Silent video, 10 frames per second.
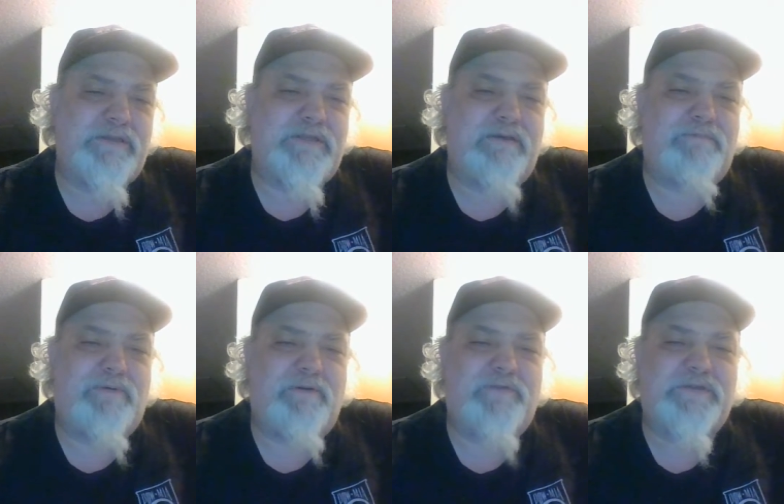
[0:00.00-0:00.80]
is never
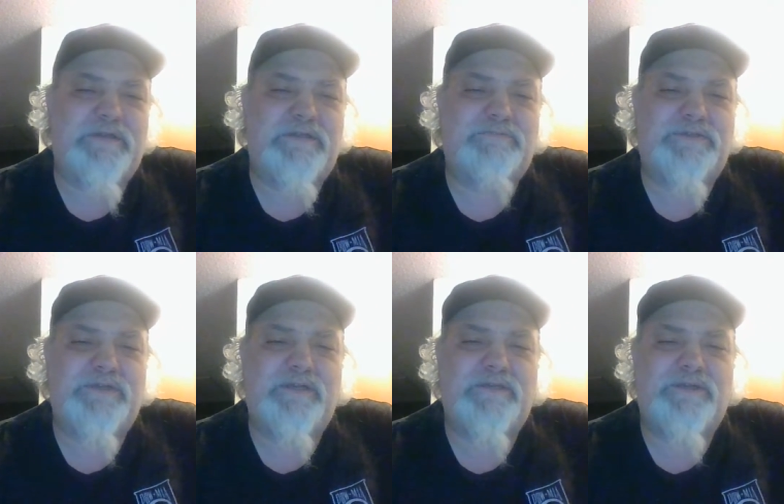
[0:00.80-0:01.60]
perfect since
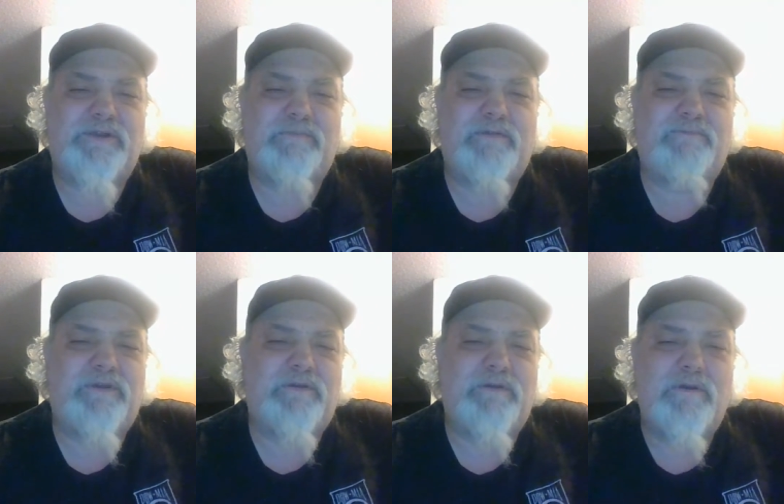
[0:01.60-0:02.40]
machines and human
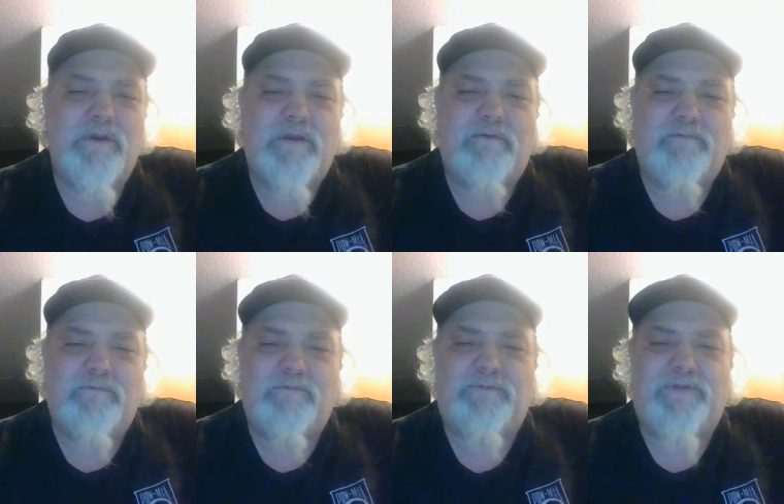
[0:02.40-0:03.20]
re-
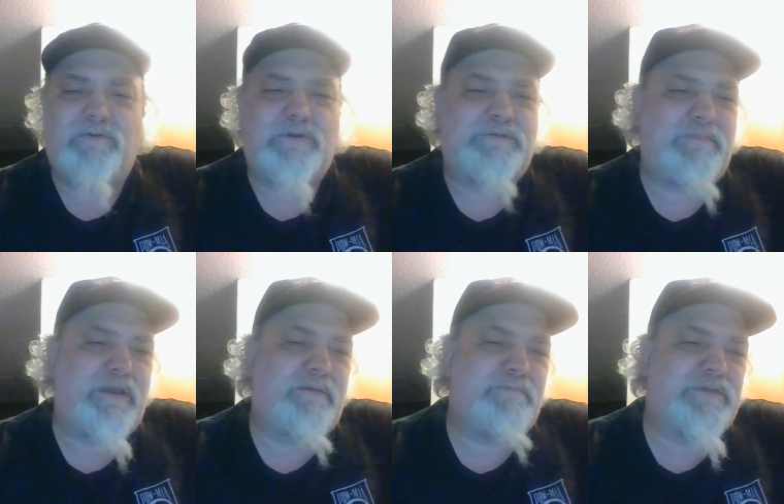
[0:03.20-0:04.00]
reviewers
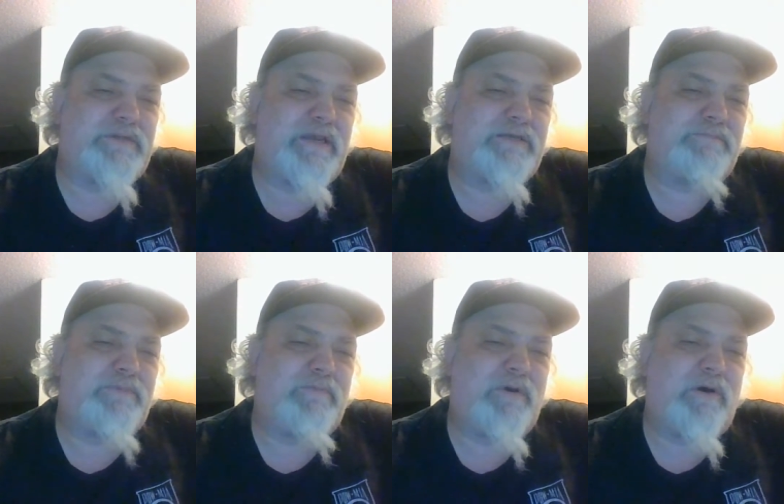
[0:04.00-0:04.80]
make mistakes,
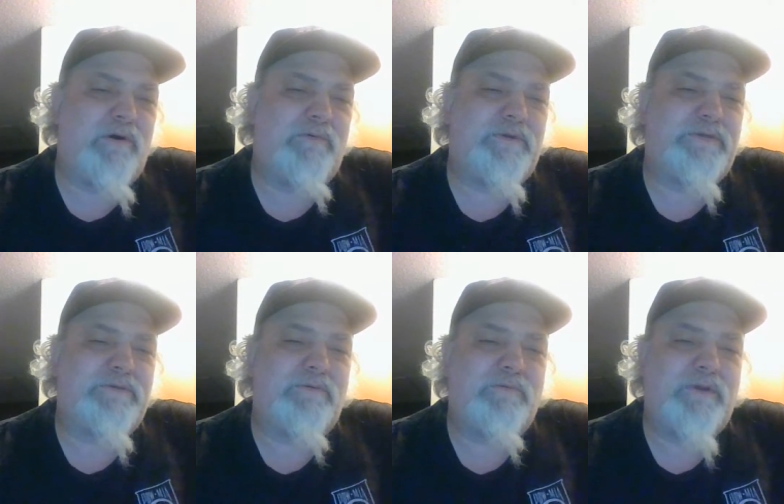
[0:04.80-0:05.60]
but we're
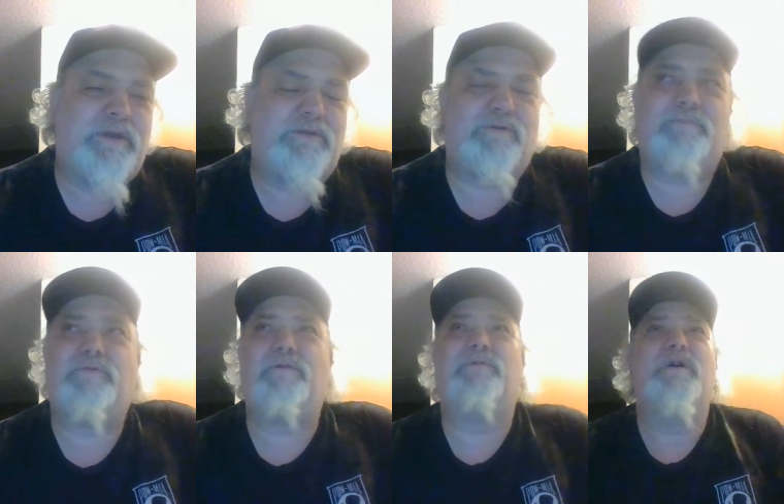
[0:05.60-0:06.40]
always working to
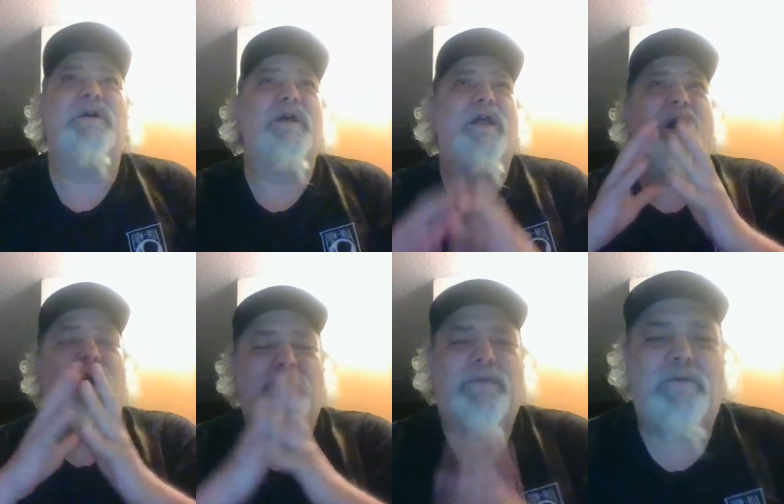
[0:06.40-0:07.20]
improve.
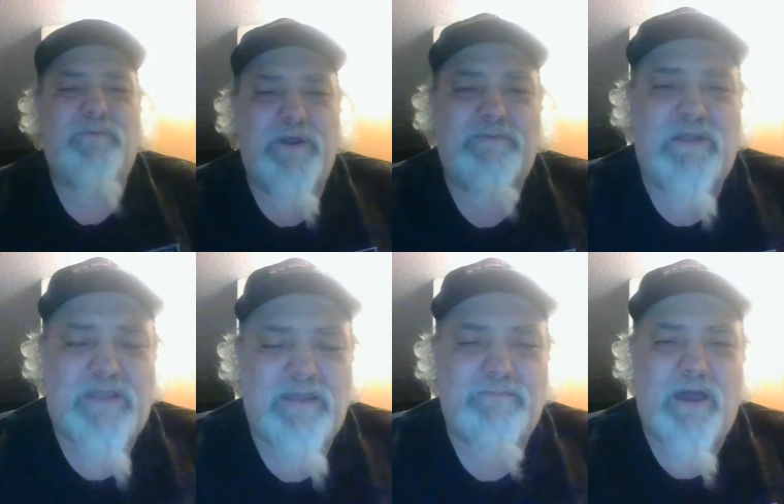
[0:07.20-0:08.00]
Um, get rid of the damn